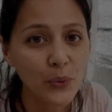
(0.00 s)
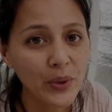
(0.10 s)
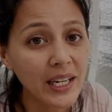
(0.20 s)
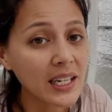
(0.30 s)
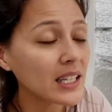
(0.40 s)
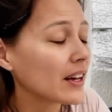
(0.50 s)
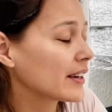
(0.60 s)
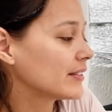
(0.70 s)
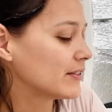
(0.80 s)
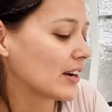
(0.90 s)
we got a
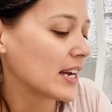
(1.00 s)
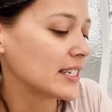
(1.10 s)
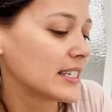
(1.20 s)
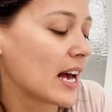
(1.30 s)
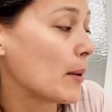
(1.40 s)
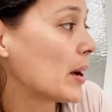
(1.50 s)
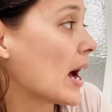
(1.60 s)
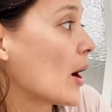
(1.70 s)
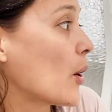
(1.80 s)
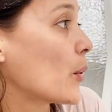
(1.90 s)
lot of advice
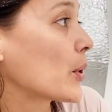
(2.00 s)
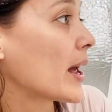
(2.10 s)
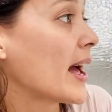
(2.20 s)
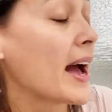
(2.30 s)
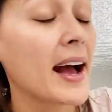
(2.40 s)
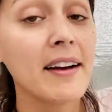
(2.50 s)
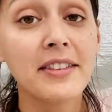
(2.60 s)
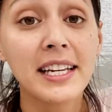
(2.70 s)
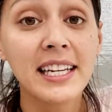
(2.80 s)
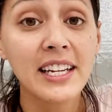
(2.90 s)
about
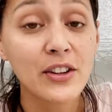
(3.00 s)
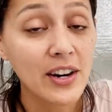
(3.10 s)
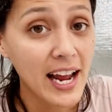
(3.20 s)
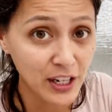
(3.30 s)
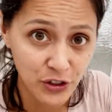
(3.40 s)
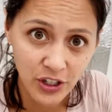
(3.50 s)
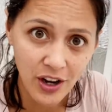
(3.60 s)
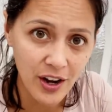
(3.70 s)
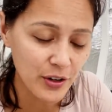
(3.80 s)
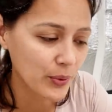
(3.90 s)
having either extra
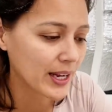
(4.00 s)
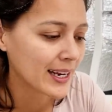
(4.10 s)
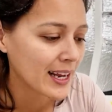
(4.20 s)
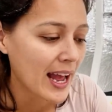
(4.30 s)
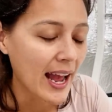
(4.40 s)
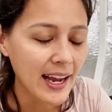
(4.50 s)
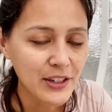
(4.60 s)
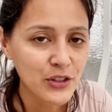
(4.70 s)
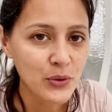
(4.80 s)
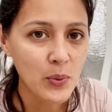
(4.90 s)
conduit,
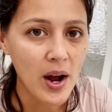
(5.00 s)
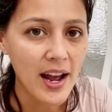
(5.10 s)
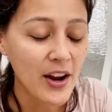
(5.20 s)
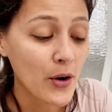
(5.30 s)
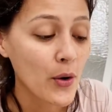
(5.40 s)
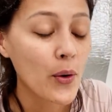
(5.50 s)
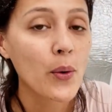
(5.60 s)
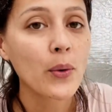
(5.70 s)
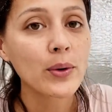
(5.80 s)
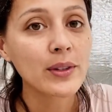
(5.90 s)
extra wire,
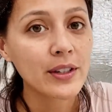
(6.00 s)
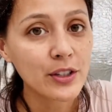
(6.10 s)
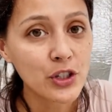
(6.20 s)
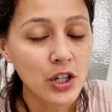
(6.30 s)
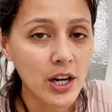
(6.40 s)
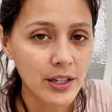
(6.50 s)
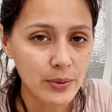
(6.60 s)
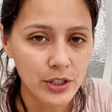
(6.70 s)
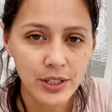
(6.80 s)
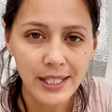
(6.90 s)
or larger
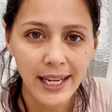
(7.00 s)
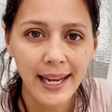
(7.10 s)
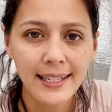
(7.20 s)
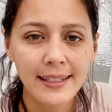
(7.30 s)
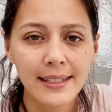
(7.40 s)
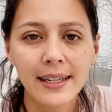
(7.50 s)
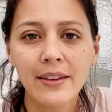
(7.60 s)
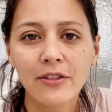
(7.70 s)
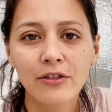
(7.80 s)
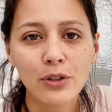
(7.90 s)
conduit, just in case in
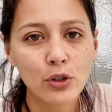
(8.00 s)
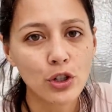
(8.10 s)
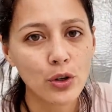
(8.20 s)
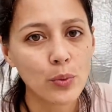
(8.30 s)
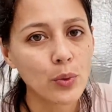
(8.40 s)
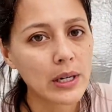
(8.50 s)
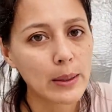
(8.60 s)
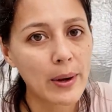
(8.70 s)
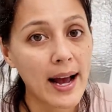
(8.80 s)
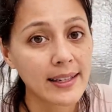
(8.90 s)
the future we're going to
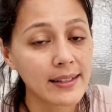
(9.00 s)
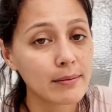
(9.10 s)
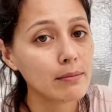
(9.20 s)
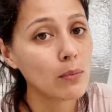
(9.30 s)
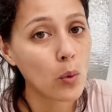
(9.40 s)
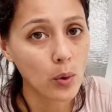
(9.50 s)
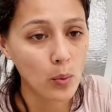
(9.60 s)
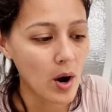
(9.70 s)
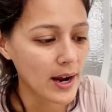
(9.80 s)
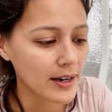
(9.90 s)
pass more
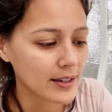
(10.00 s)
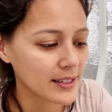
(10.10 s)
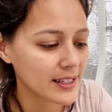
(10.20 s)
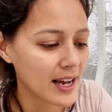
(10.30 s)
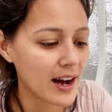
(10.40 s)
wires.